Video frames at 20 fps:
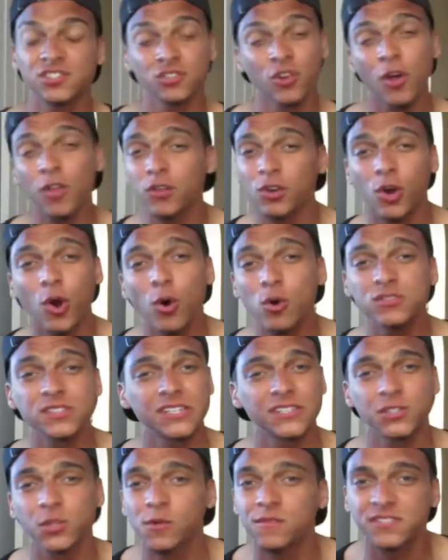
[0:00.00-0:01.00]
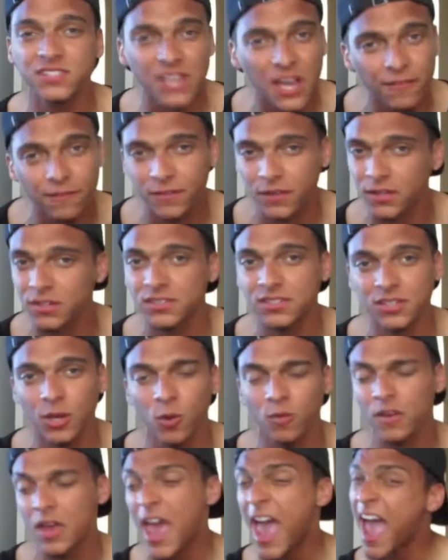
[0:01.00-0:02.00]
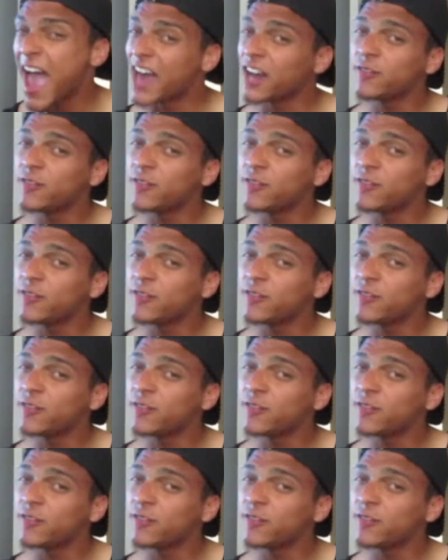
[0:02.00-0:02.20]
and all the goals that you've set for yourself.